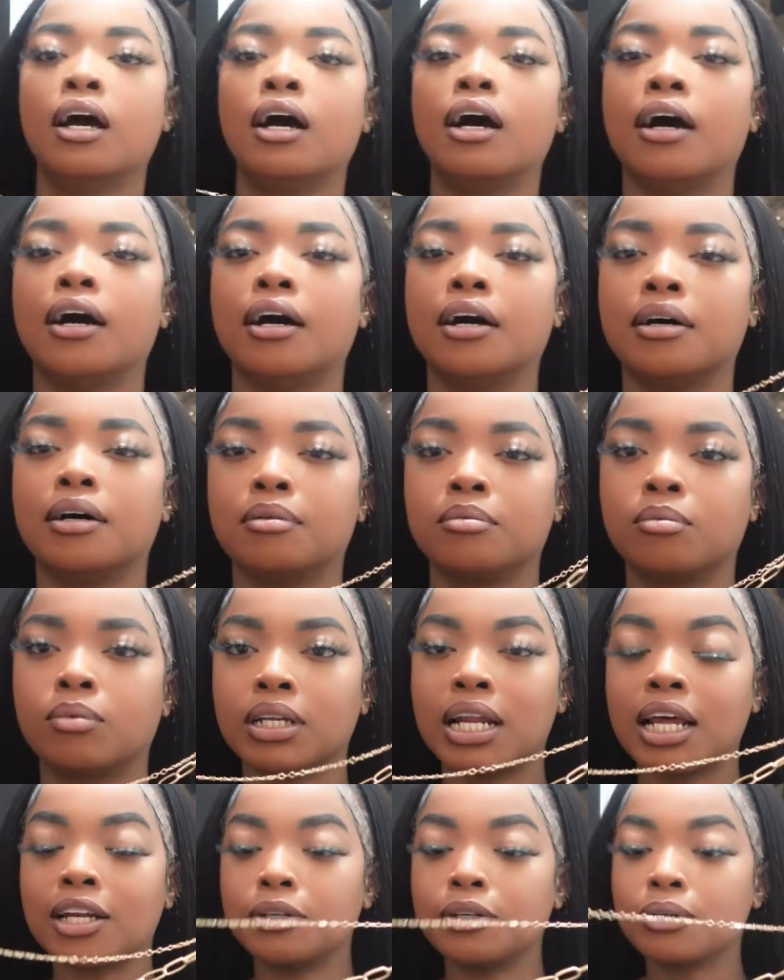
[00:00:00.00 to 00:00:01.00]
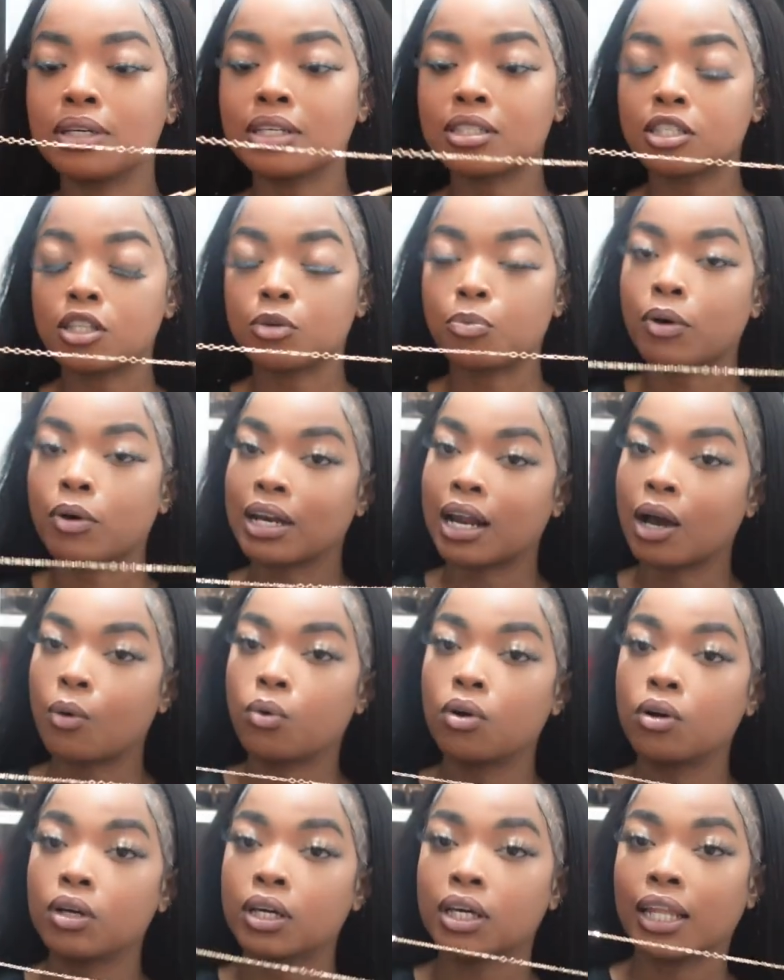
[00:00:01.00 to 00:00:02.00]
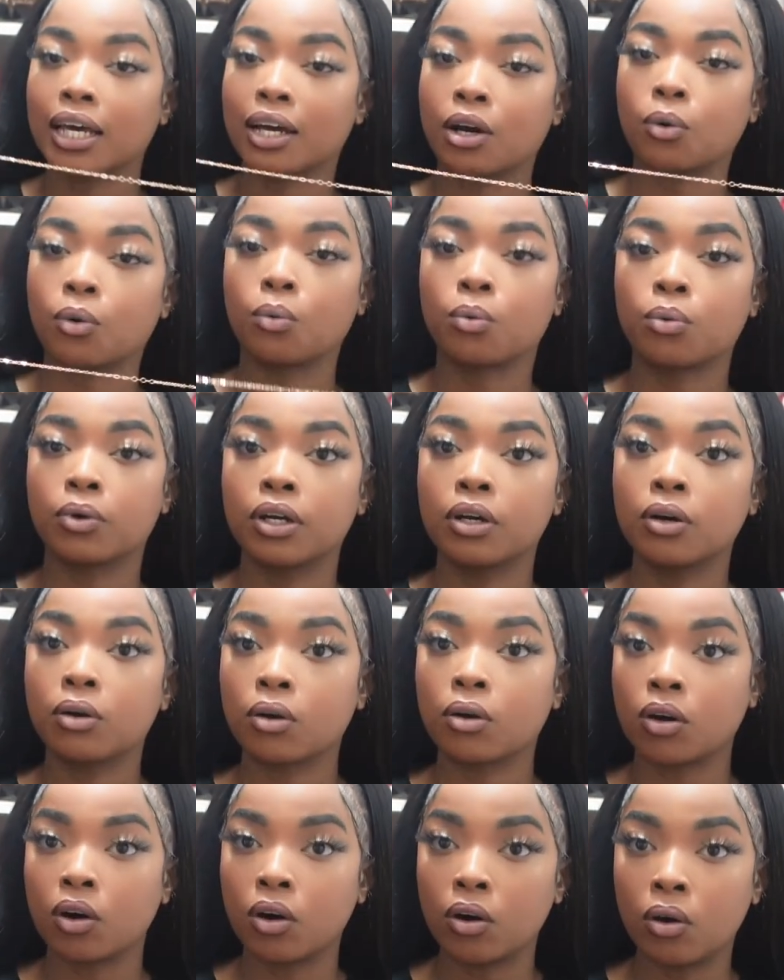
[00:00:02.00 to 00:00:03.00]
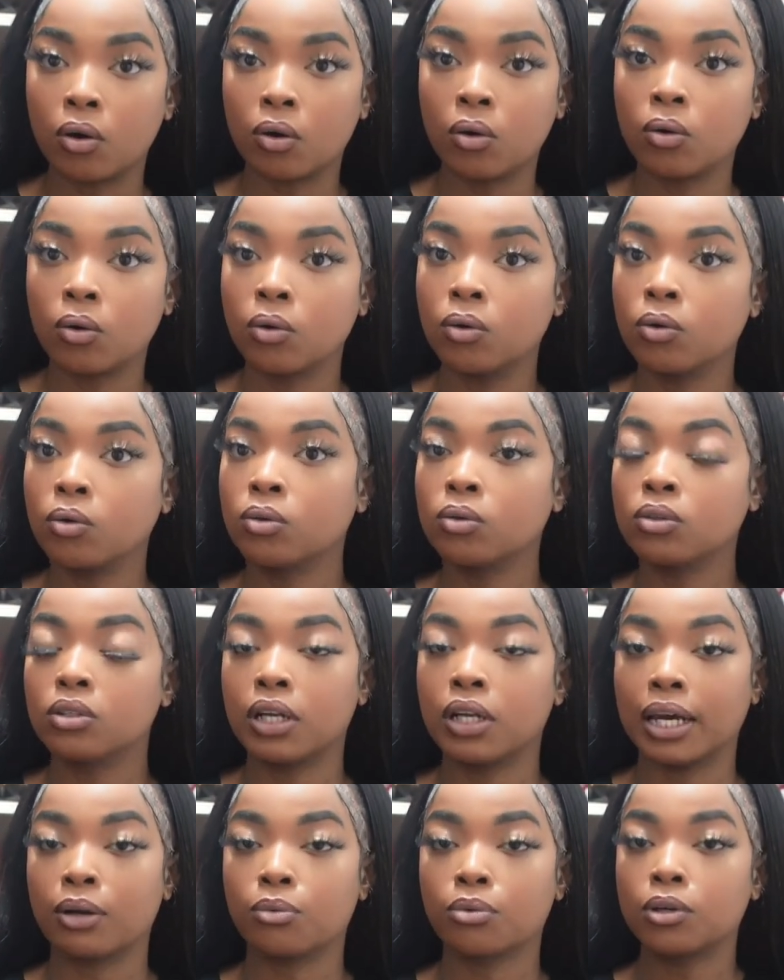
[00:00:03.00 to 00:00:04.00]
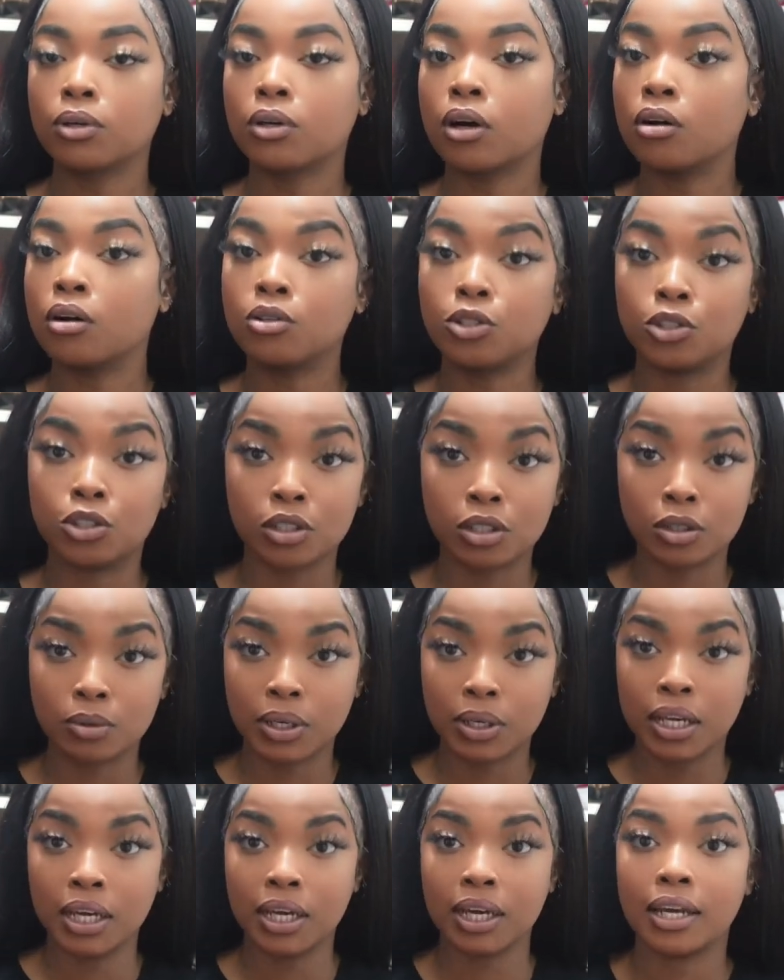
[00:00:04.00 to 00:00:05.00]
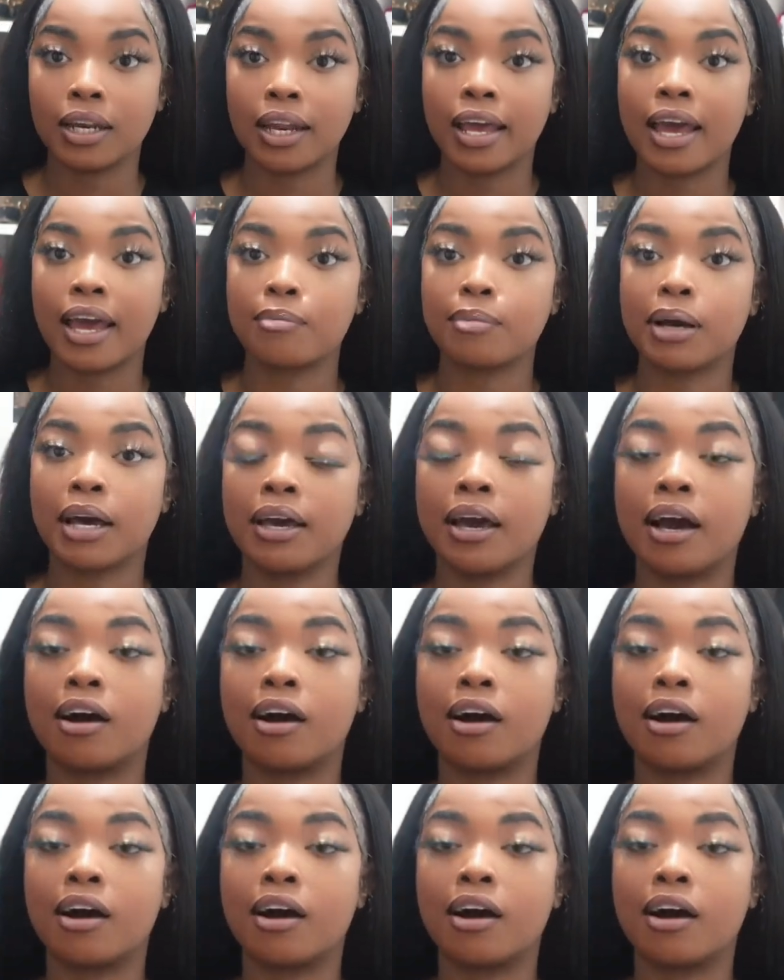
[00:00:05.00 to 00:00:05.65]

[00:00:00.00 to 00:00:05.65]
When I do get to the point, I will get like a real gold, like real gold jewelry, and have my